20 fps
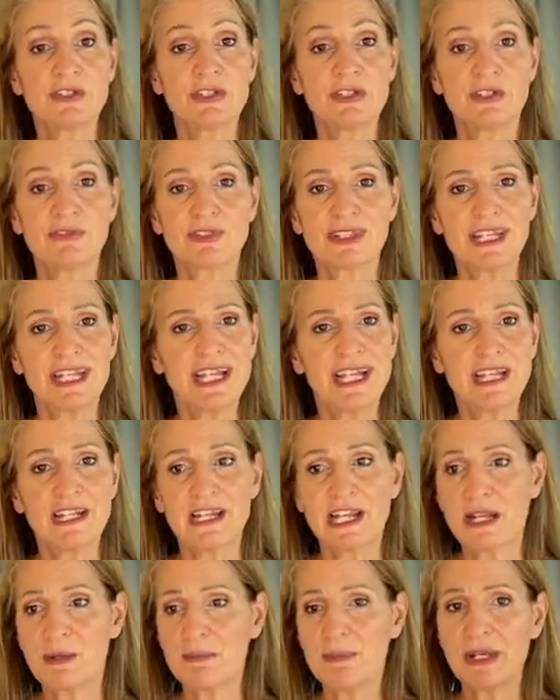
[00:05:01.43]
you know, of color,
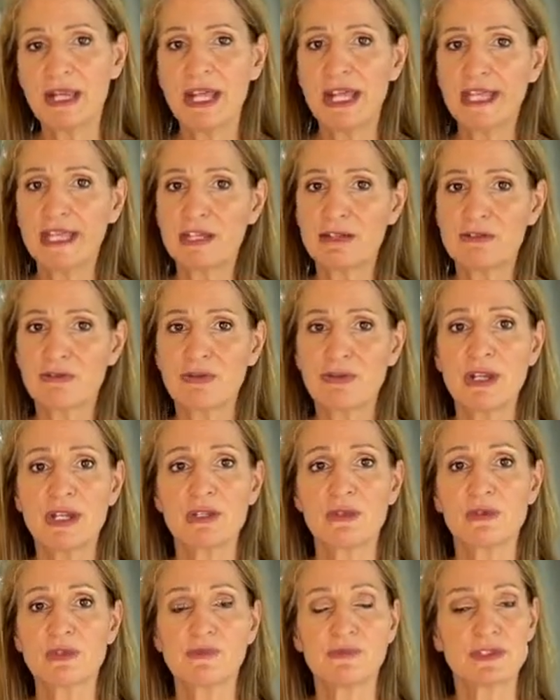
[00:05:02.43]
like black and
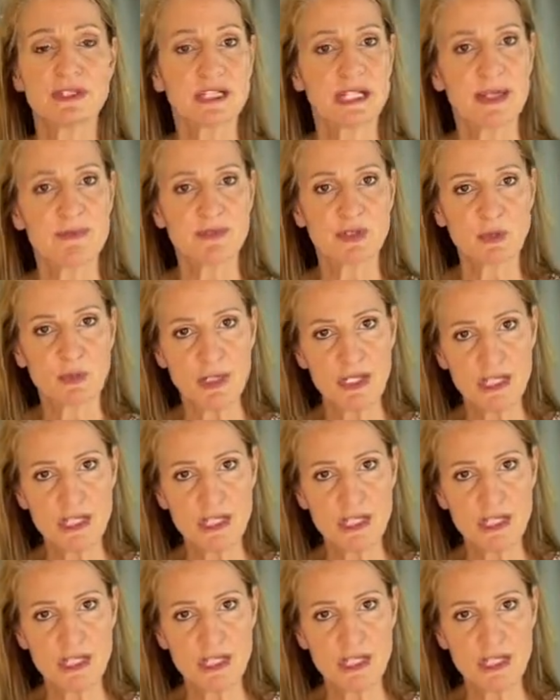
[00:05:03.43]
red, or different types of wedding